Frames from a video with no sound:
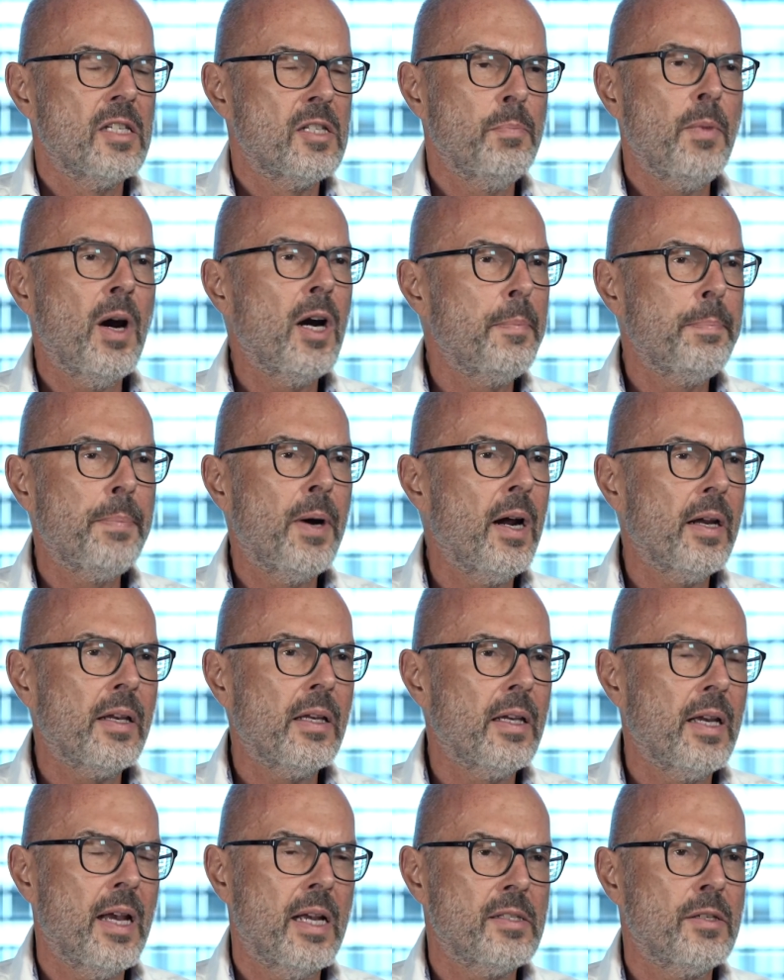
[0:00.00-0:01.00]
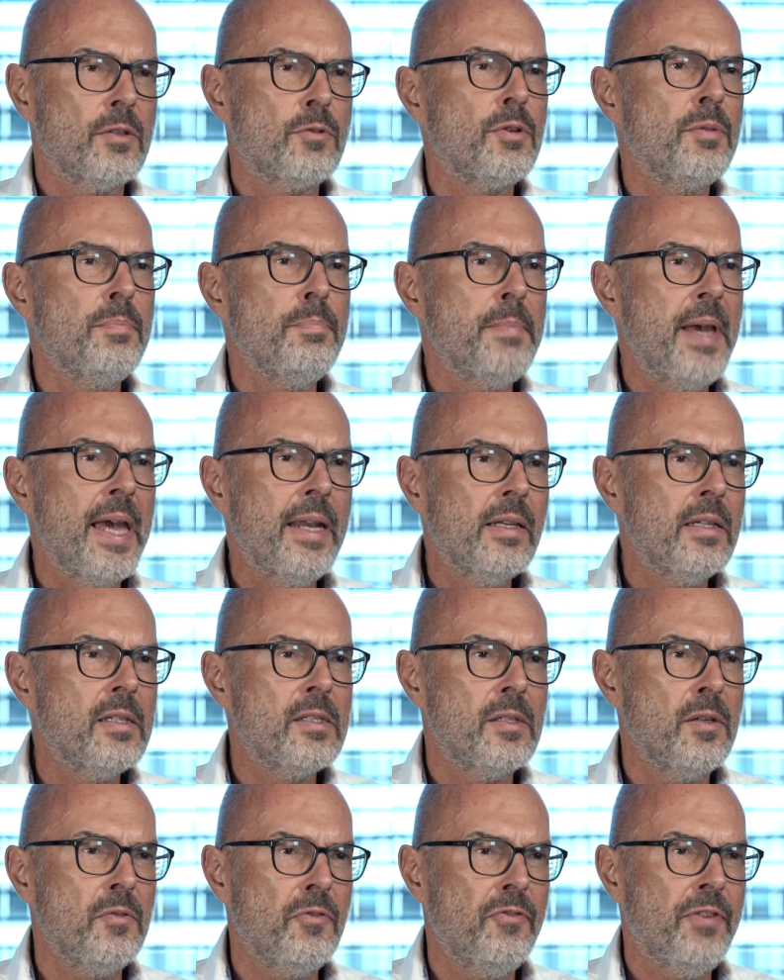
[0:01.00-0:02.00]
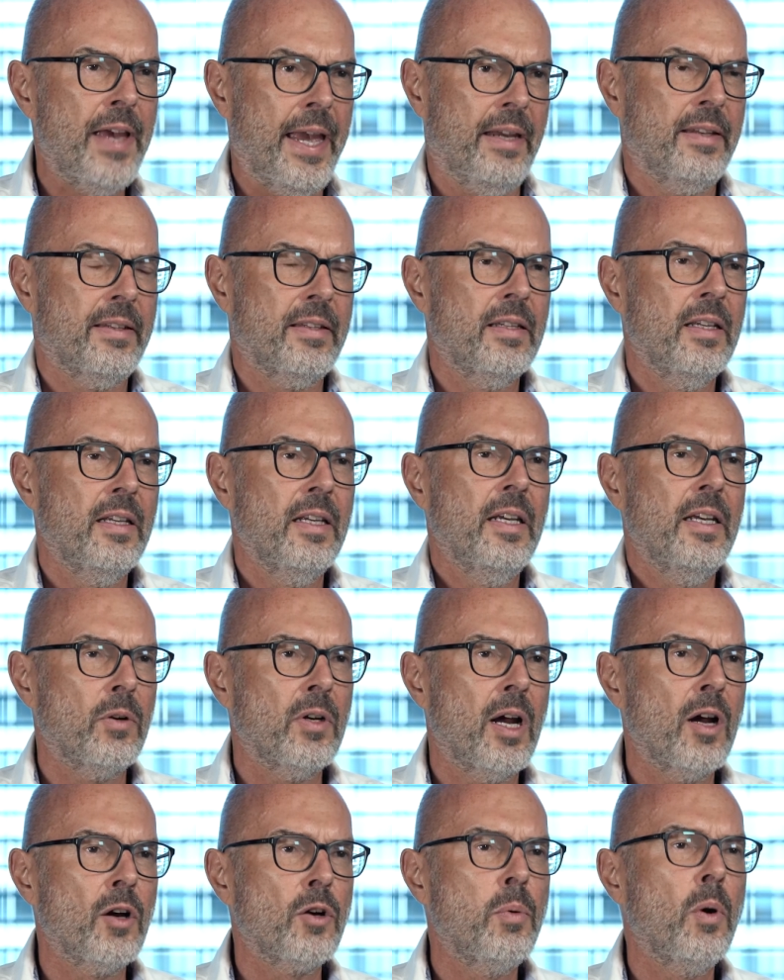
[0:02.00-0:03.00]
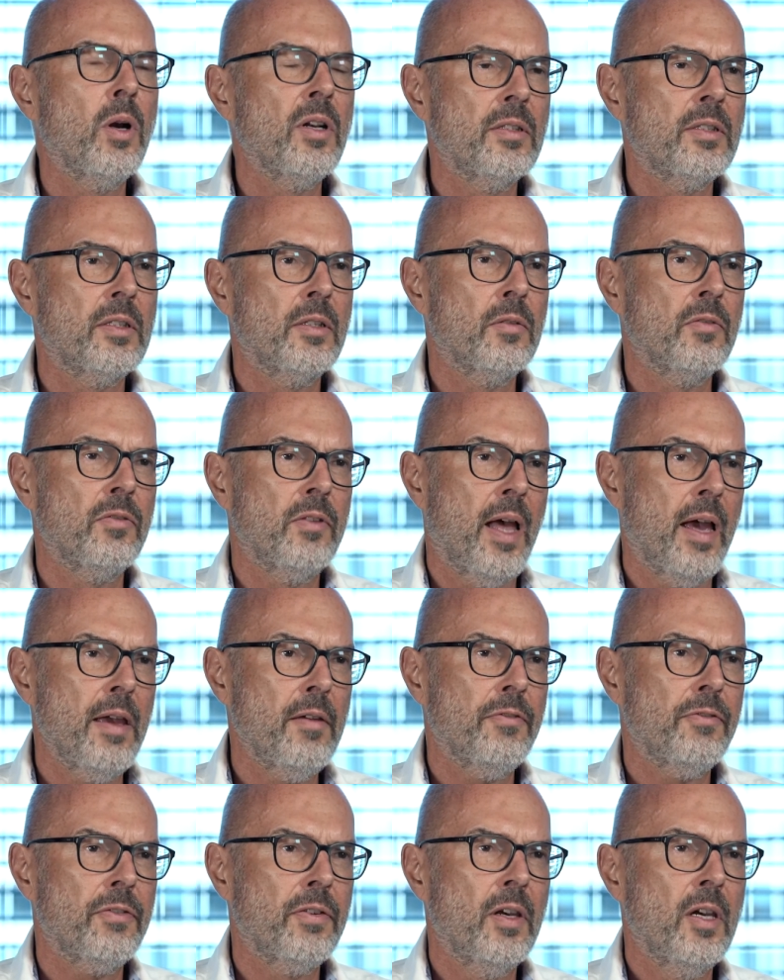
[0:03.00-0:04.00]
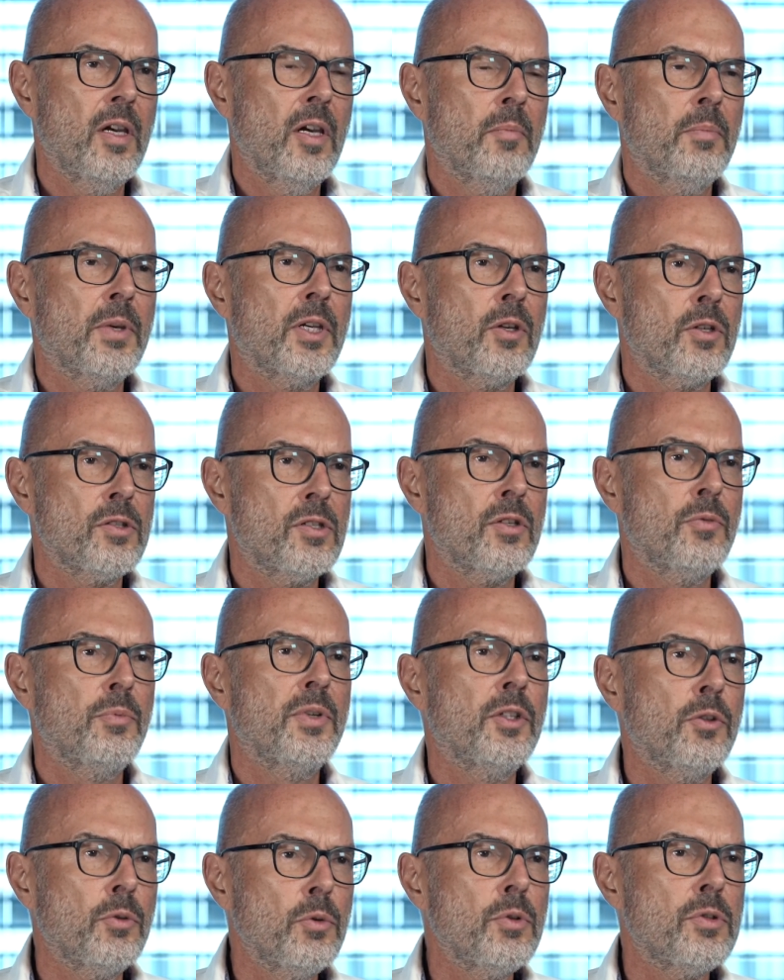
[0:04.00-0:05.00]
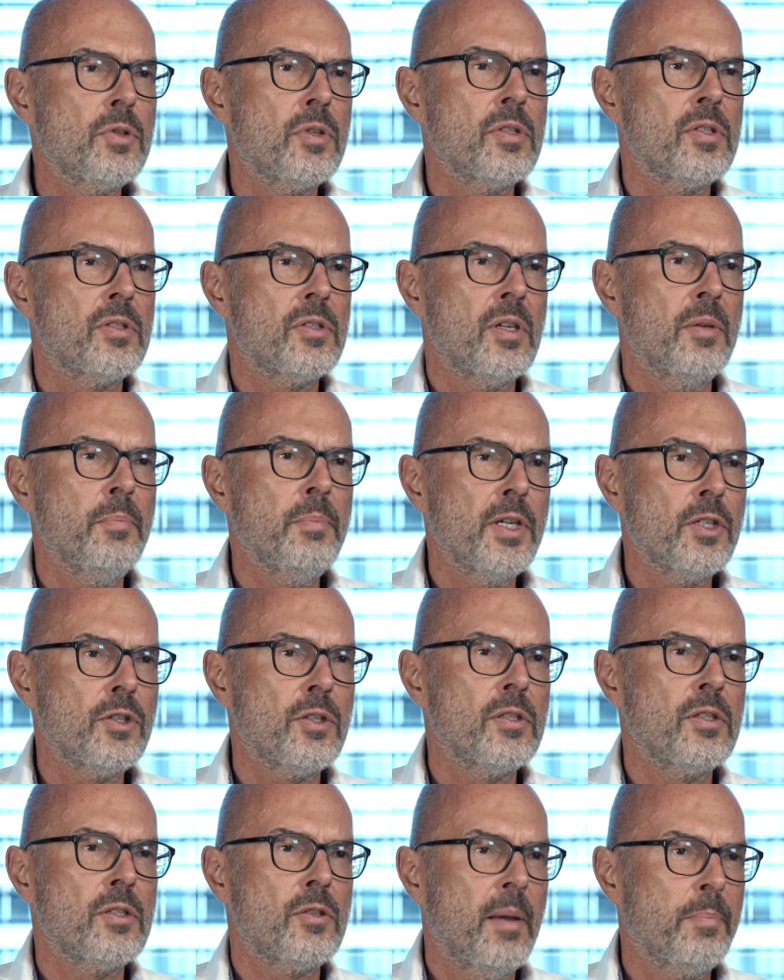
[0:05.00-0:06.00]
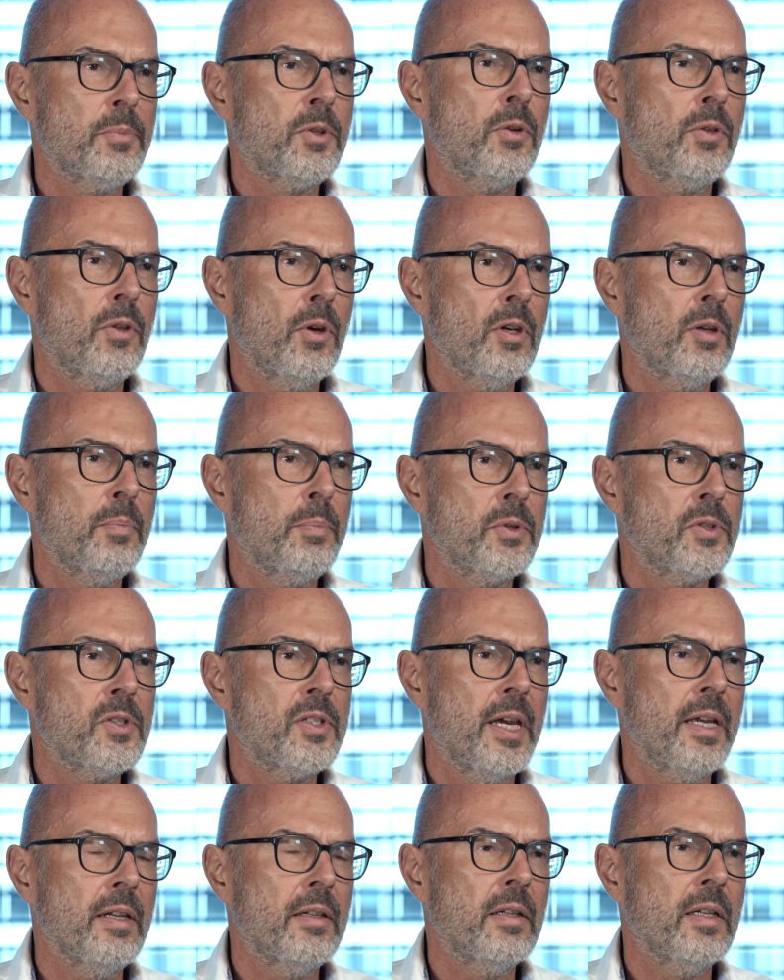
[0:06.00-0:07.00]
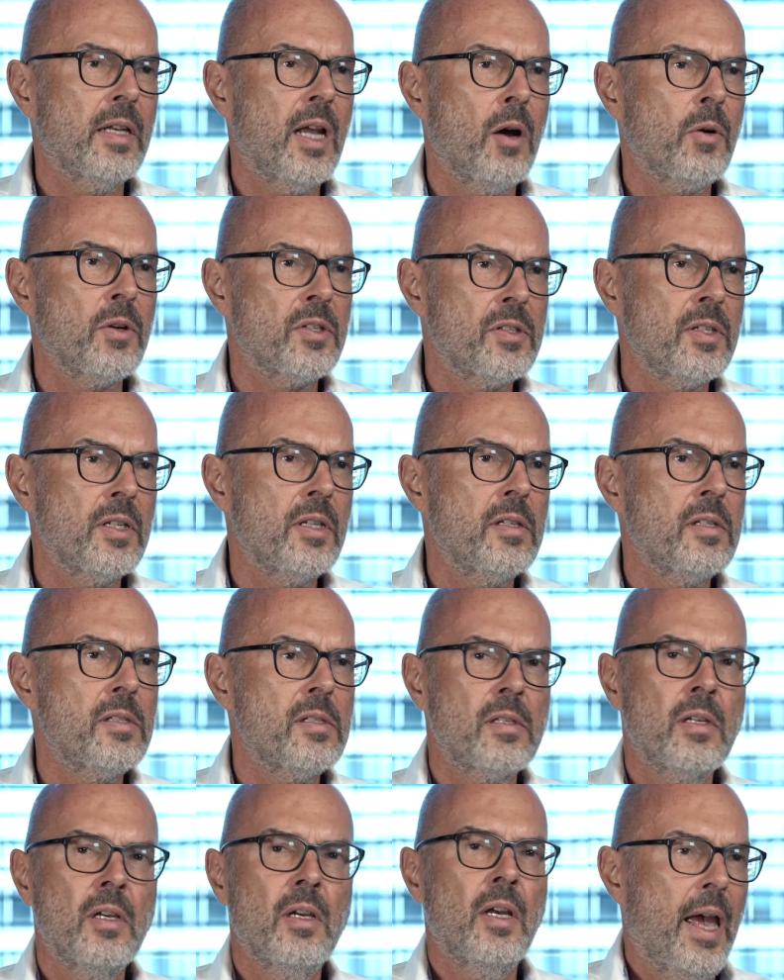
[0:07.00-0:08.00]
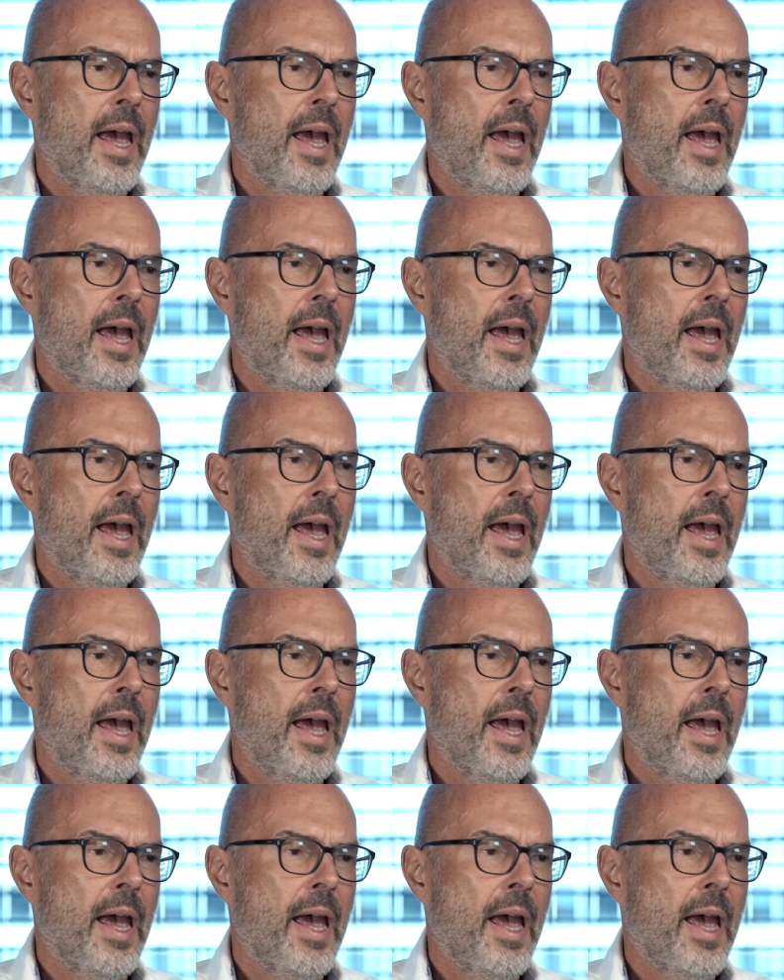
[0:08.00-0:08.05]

Smart parking has a tremendous effect on our quality of life because it reduces emissions up to 30% in our cities.